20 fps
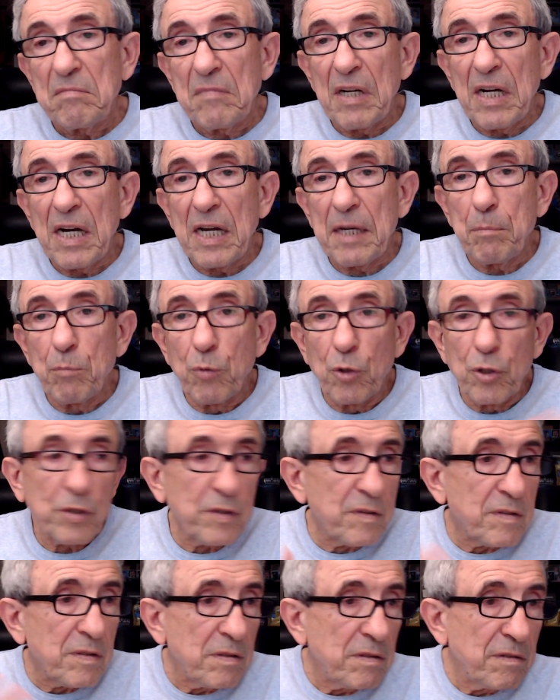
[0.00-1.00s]
I
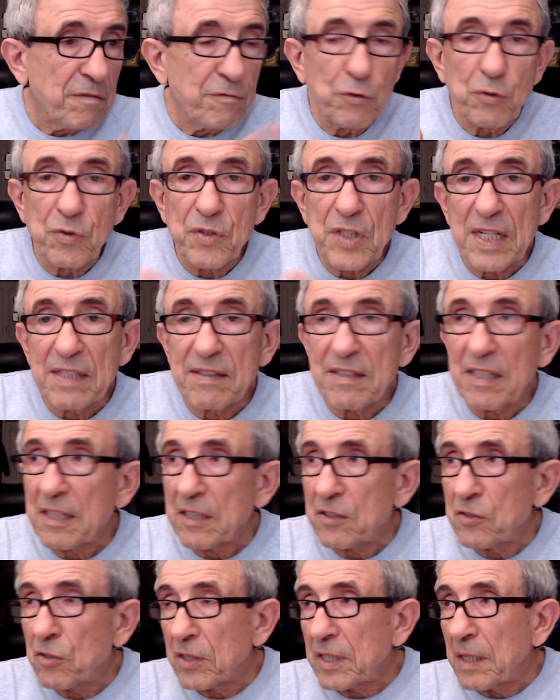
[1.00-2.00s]
bought a few things that I
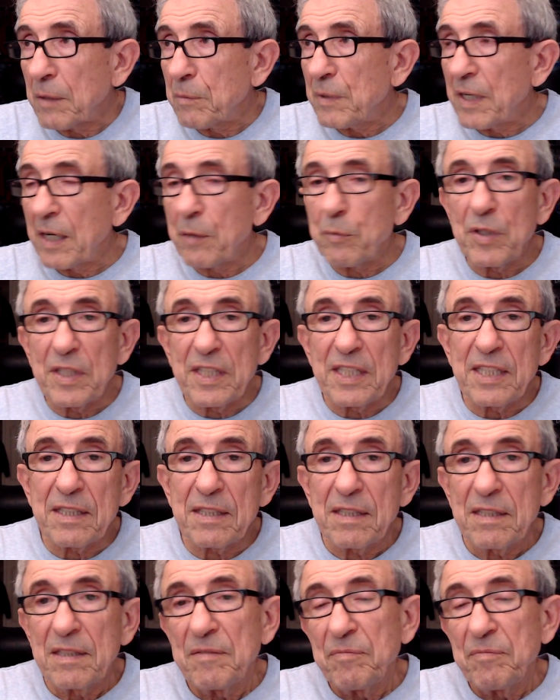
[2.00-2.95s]
thought I would need.